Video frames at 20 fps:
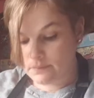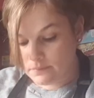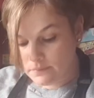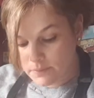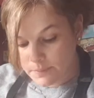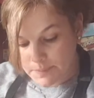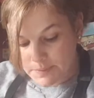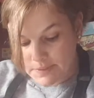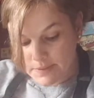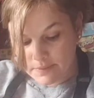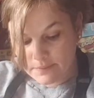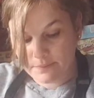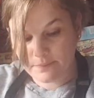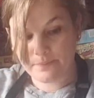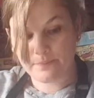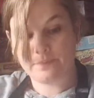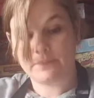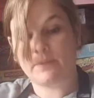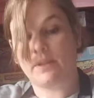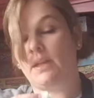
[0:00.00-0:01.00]
Oops.
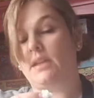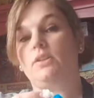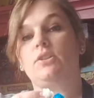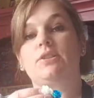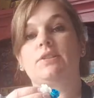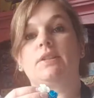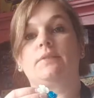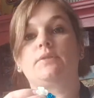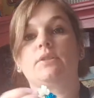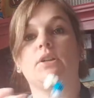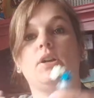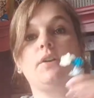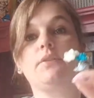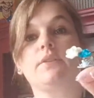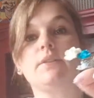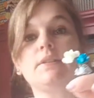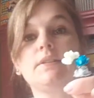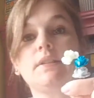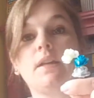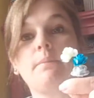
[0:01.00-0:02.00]
And you just have to cut
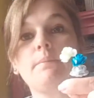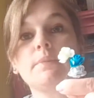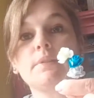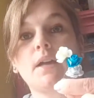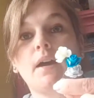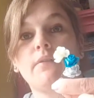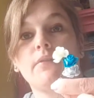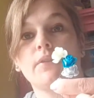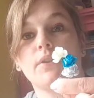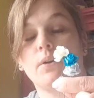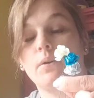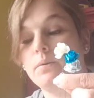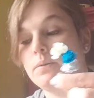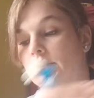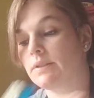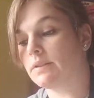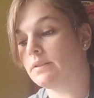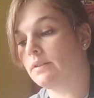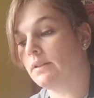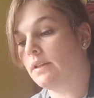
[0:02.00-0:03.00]
the stems off of
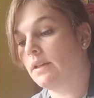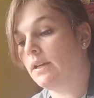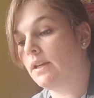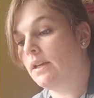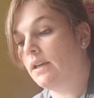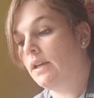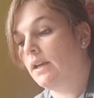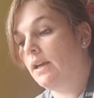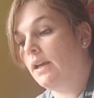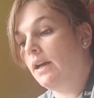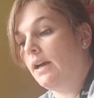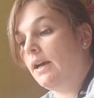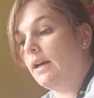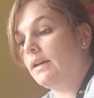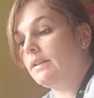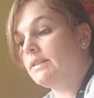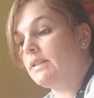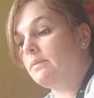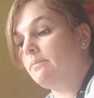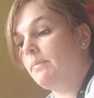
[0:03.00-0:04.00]
those.
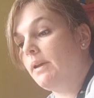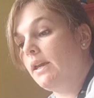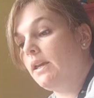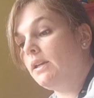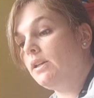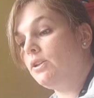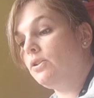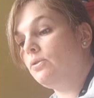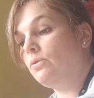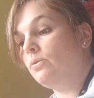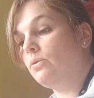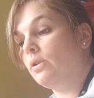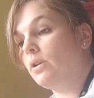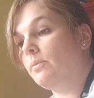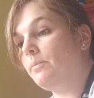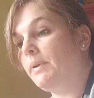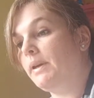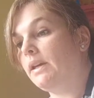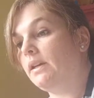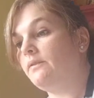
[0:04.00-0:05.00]
To make your
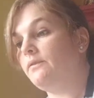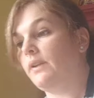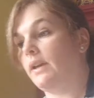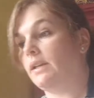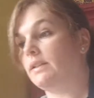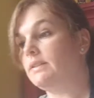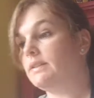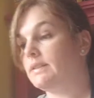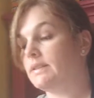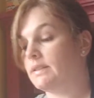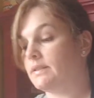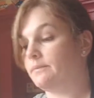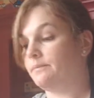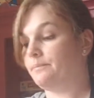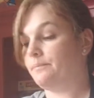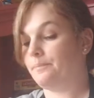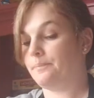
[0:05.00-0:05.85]
picket fence,